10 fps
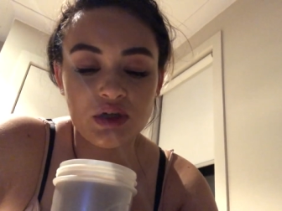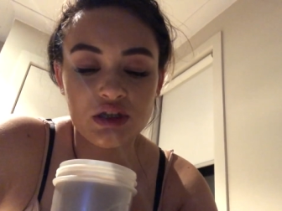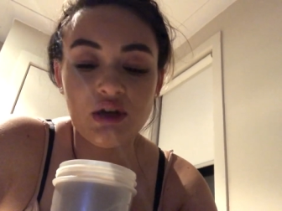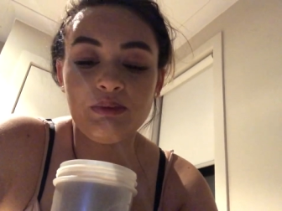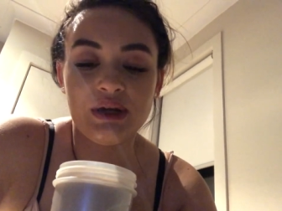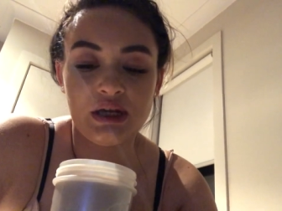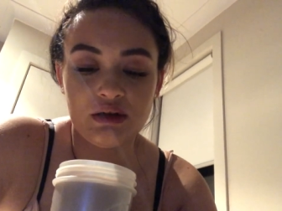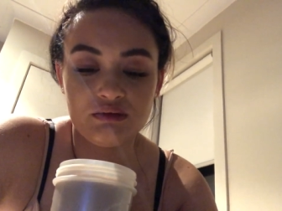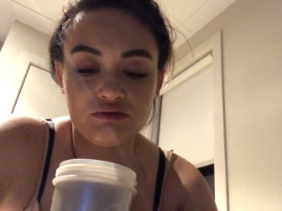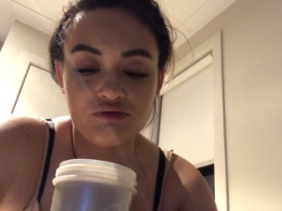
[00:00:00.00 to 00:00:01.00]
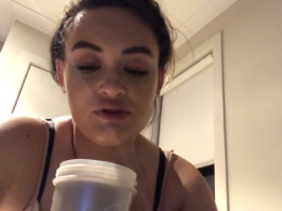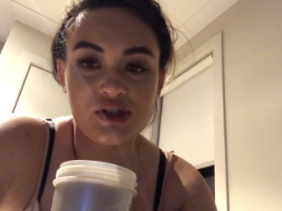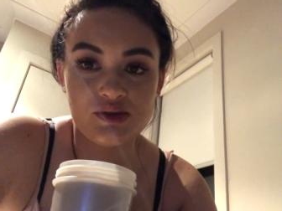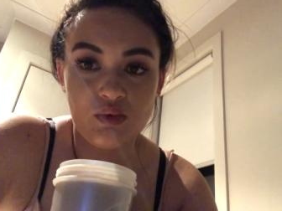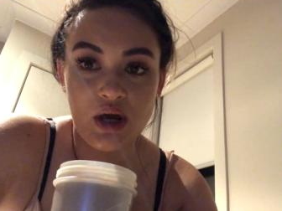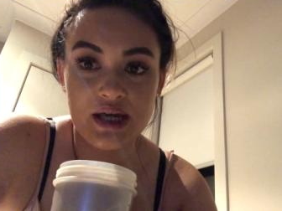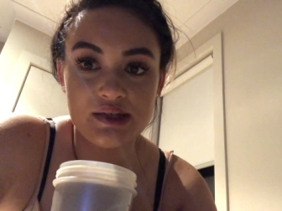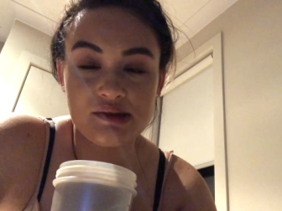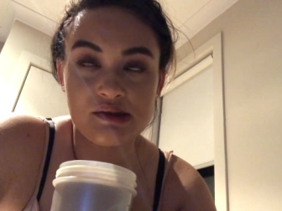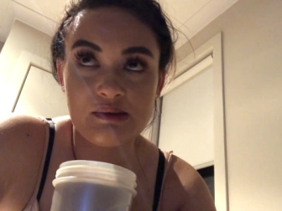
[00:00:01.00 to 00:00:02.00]
a lot better wrist
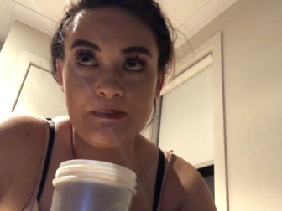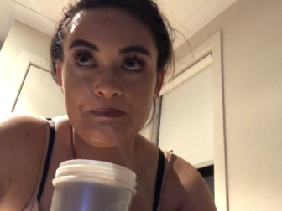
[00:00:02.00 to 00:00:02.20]
wise.